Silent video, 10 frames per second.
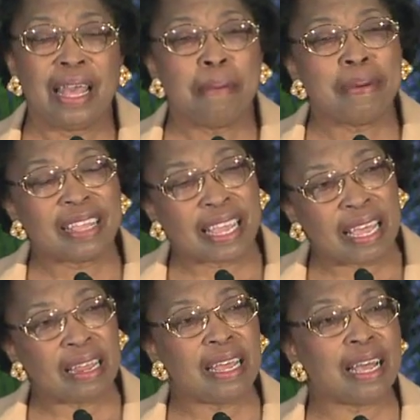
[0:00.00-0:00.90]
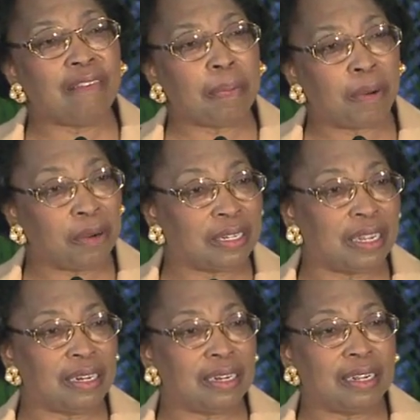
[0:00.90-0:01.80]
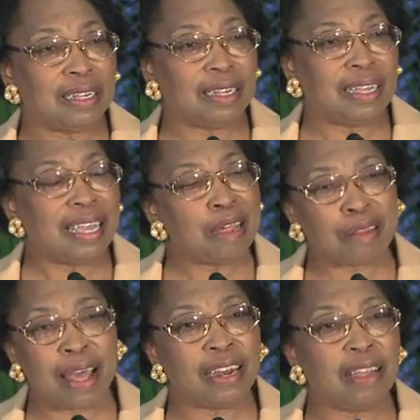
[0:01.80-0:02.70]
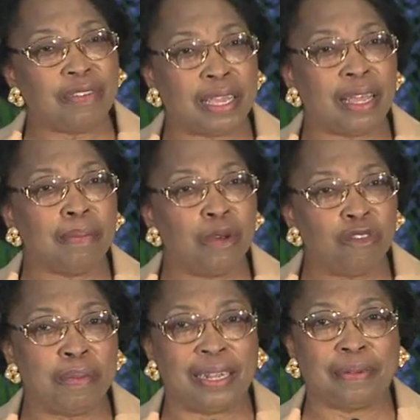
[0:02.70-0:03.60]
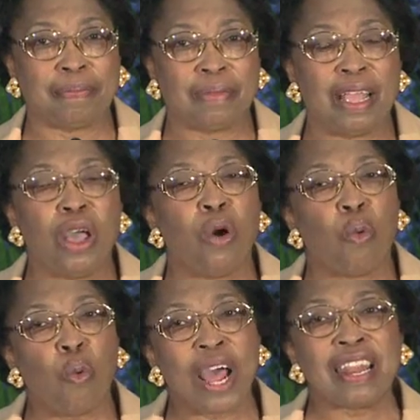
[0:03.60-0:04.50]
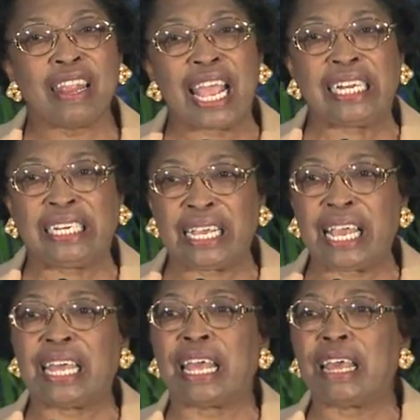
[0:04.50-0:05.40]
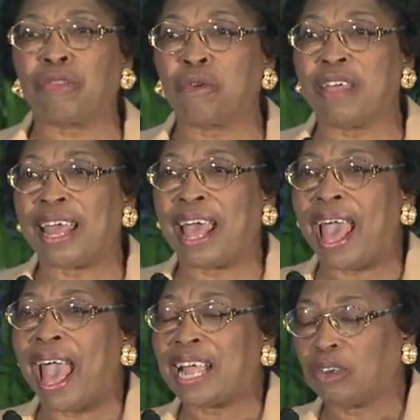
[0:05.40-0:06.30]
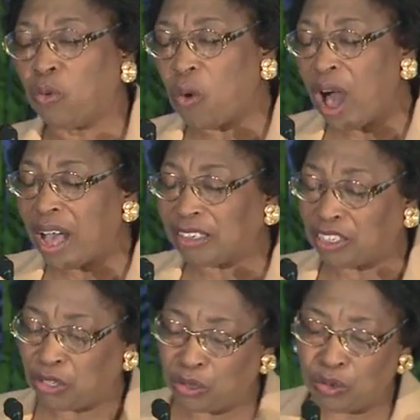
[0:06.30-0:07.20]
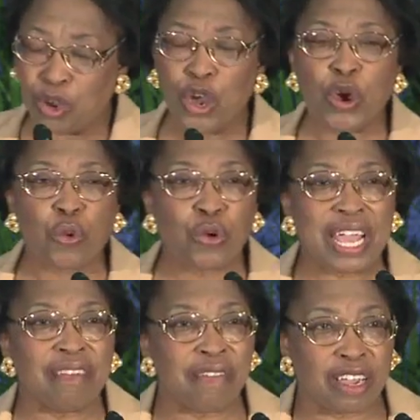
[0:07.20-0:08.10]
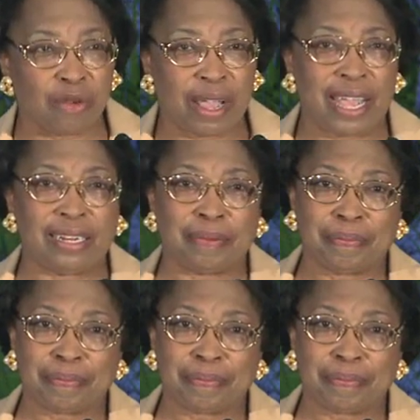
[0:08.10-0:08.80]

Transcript: but the killing of a person is not enough to kill a movement. What they did through that act was to reinvigorate